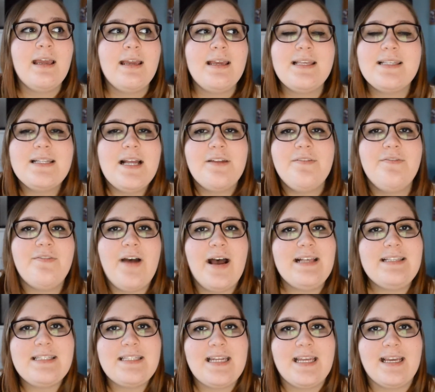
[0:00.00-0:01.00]
He's not
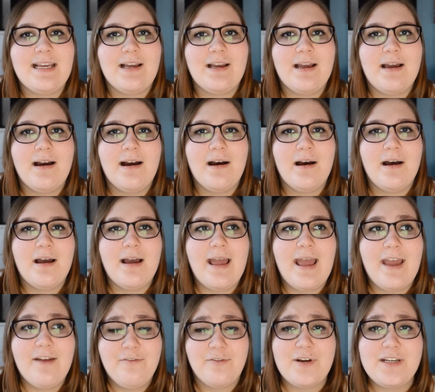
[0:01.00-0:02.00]
fasting
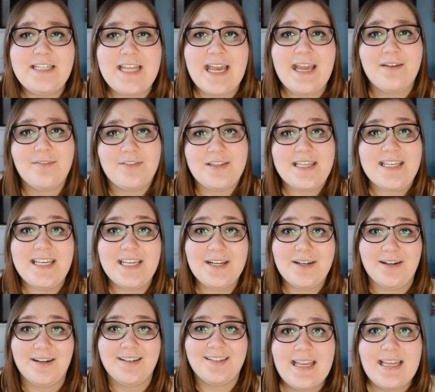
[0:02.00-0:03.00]
every day of the
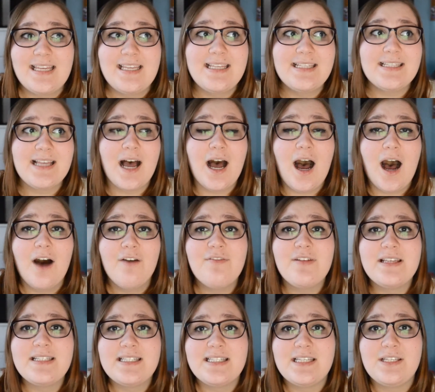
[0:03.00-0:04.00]
year. He's
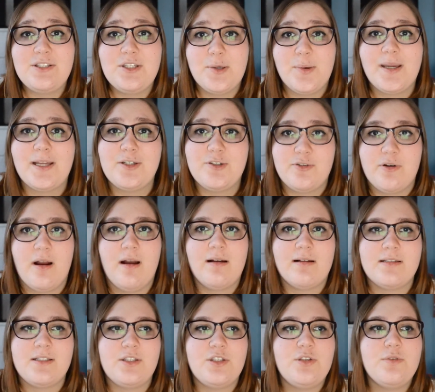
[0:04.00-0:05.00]
obviously doing
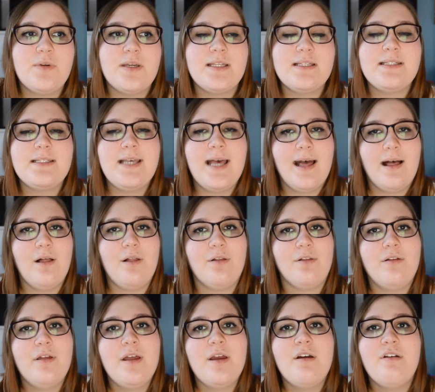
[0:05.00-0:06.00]
drugs. You can
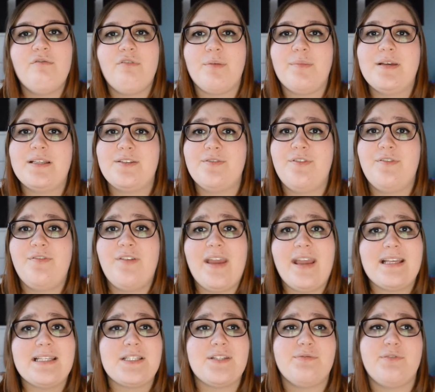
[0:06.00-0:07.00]
tell from his
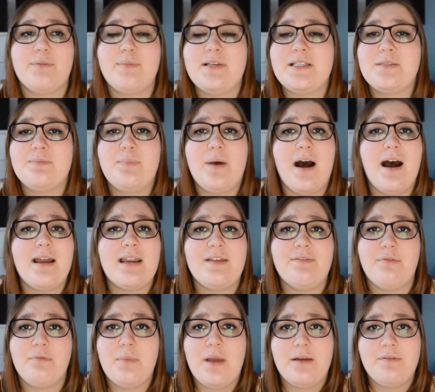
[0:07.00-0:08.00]
face, from his body,
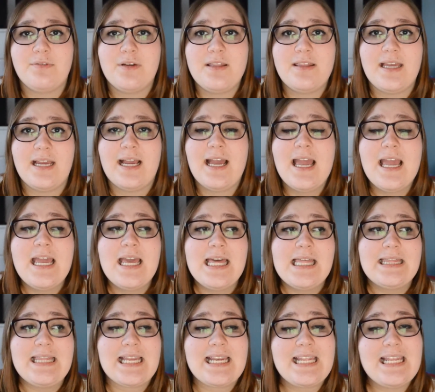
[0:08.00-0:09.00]
from everything
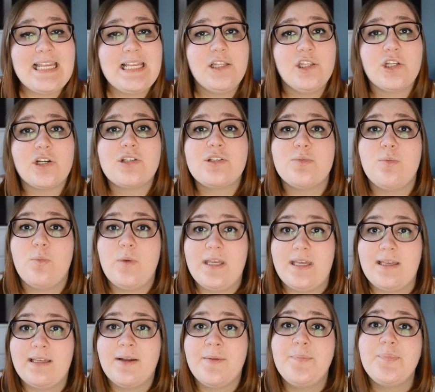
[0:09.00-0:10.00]
that he looks
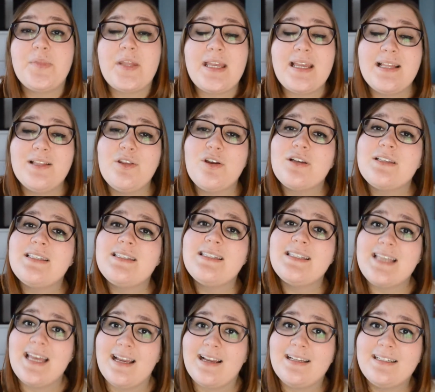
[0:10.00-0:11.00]
weak. He looks
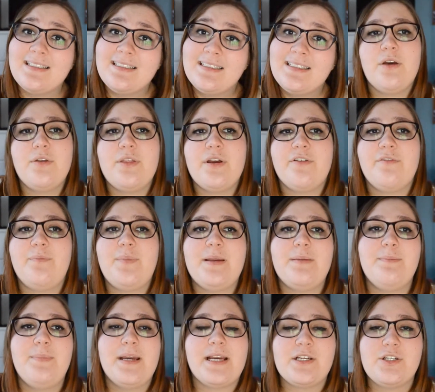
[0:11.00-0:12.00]
sick. You know, there have
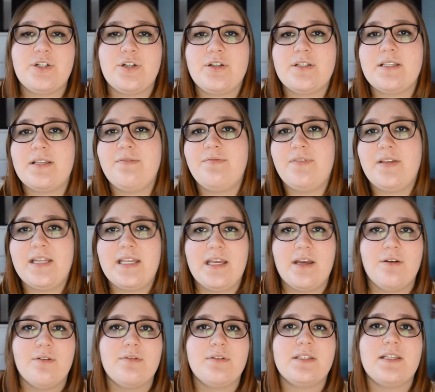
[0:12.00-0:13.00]
been pictures and
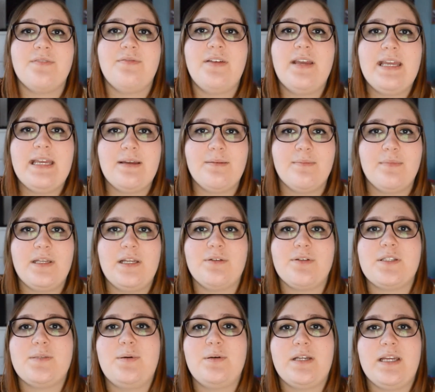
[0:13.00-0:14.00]
videos of him, you know,
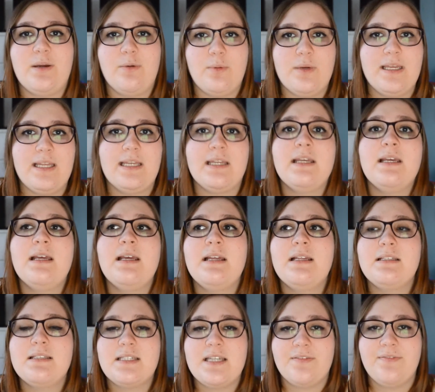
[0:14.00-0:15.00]
smoking weed,
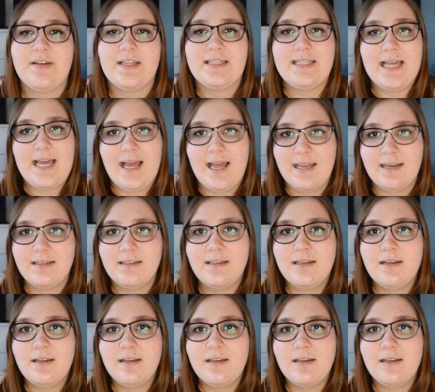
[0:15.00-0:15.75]
stuff like that